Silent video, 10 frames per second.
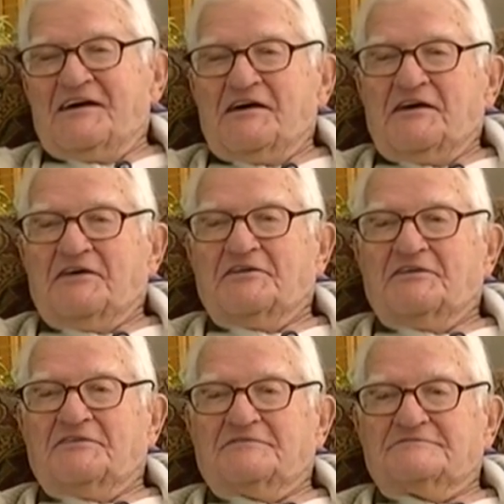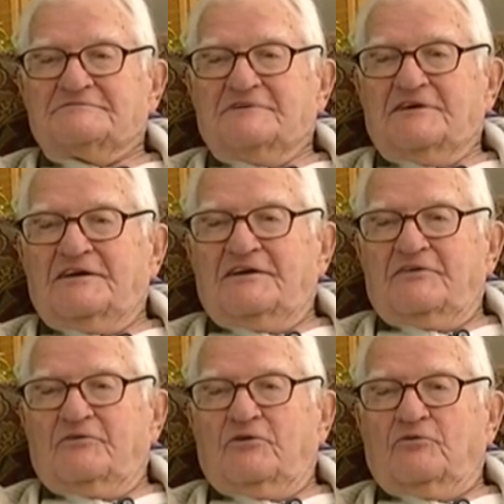And
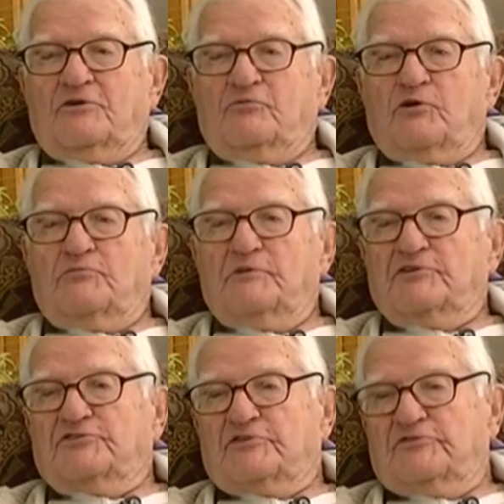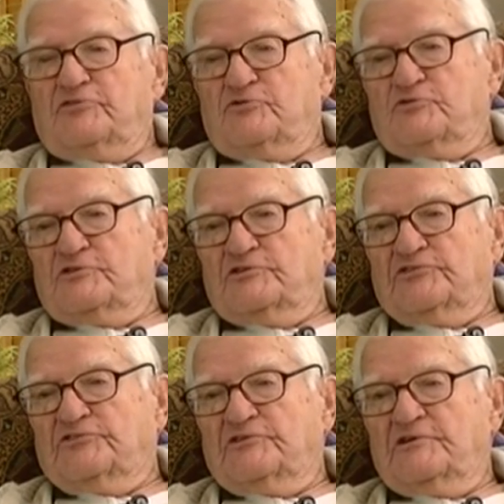only one mention of you
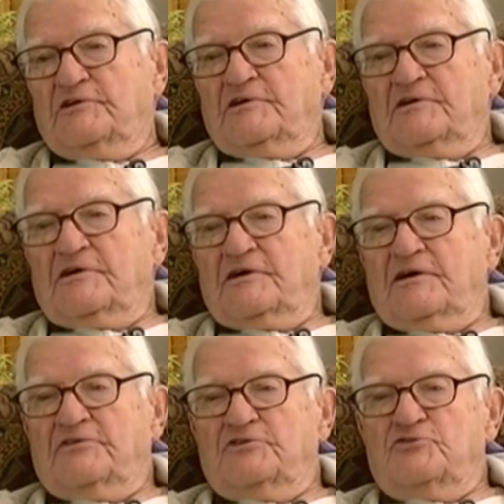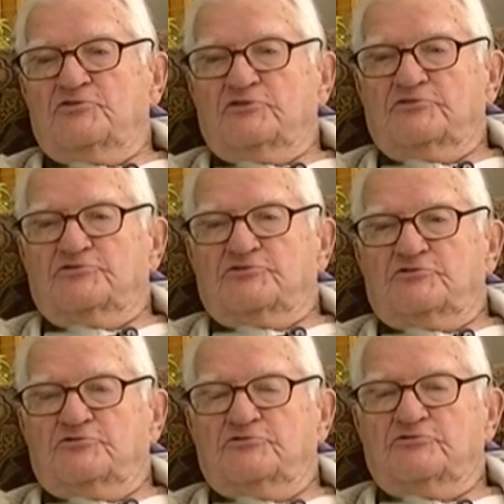is, and you could
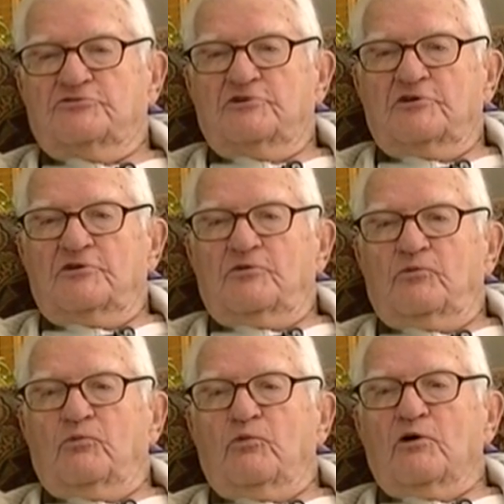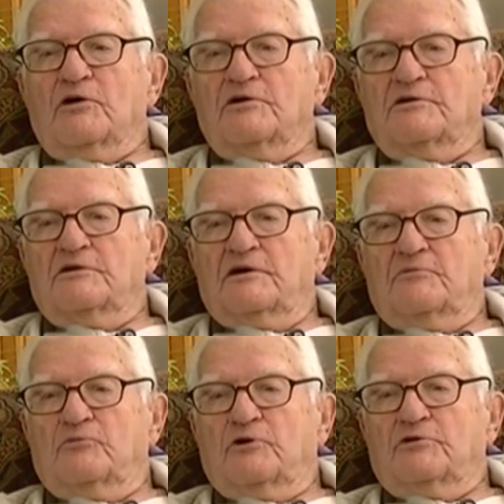choose one
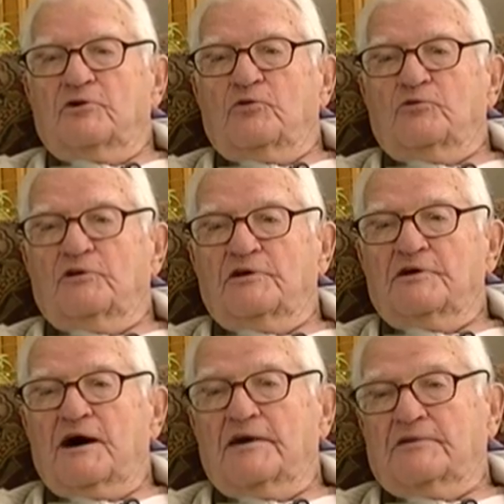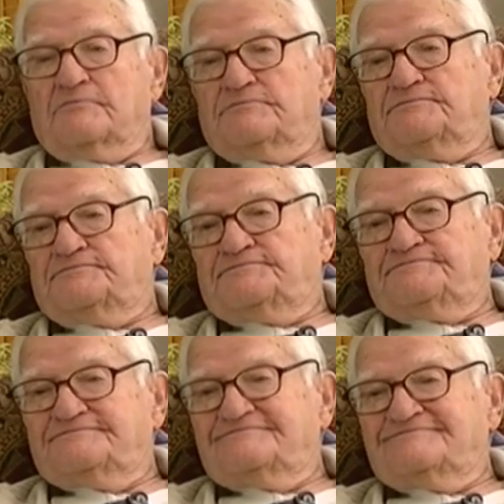and one only item
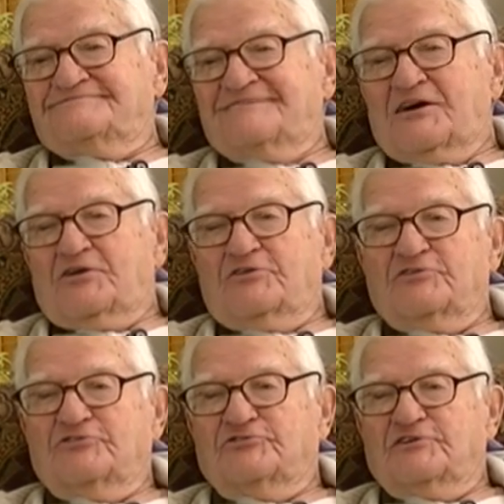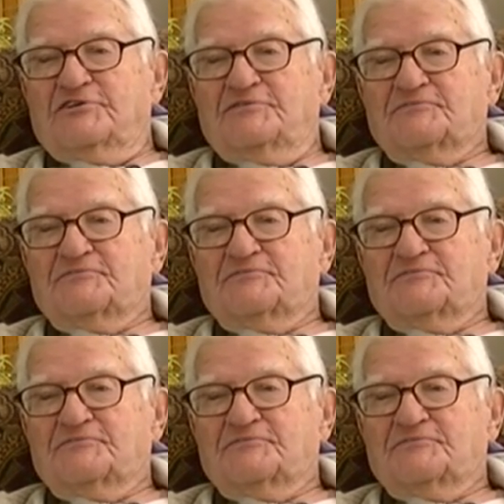out of the estate.